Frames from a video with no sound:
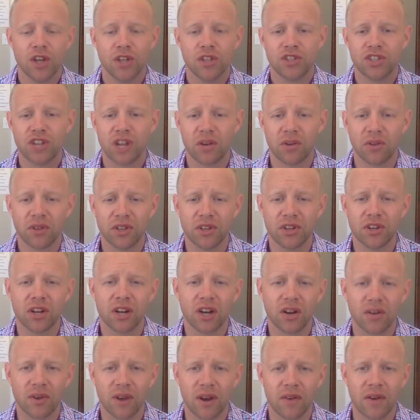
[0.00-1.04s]
Generally, you're
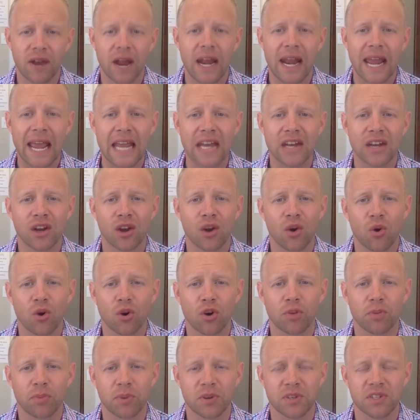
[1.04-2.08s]
going to run around
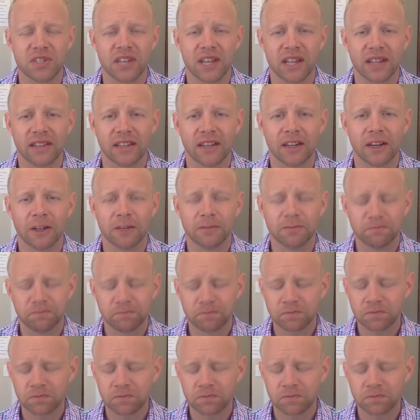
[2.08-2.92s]
8.25% there.